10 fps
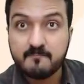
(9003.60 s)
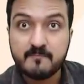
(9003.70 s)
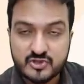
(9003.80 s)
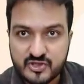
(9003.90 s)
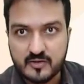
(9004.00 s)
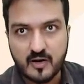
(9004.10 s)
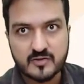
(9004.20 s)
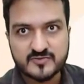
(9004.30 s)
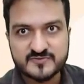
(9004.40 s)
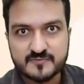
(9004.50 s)
machine
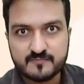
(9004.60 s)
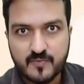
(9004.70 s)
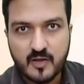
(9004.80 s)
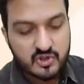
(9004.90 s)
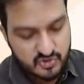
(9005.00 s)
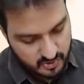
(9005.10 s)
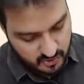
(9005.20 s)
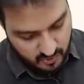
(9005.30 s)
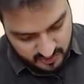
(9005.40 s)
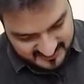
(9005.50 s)
hours. So you
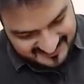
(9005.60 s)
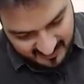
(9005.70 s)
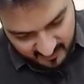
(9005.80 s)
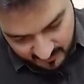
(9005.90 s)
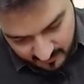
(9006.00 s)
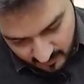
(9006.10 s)
notice again